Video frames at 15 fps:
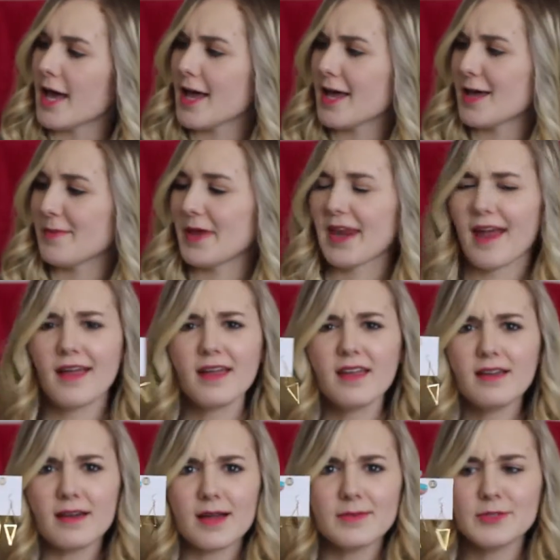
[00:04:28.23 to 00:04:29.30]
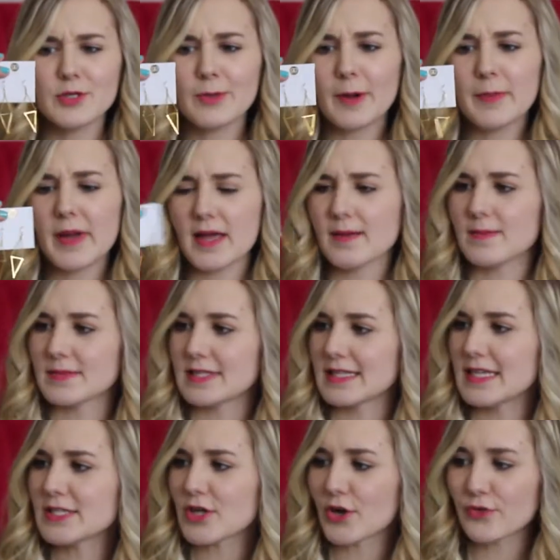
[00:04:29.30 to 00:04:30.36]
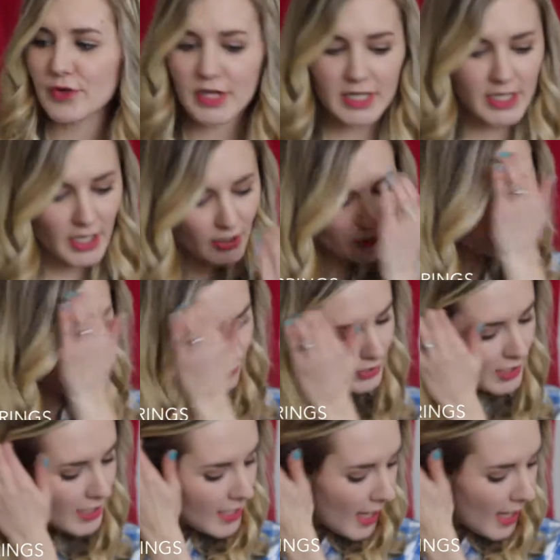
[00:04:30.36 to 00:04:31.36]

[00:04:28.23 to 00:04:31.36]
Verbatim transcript: Um, and I, I'm super pumped. These are really cute.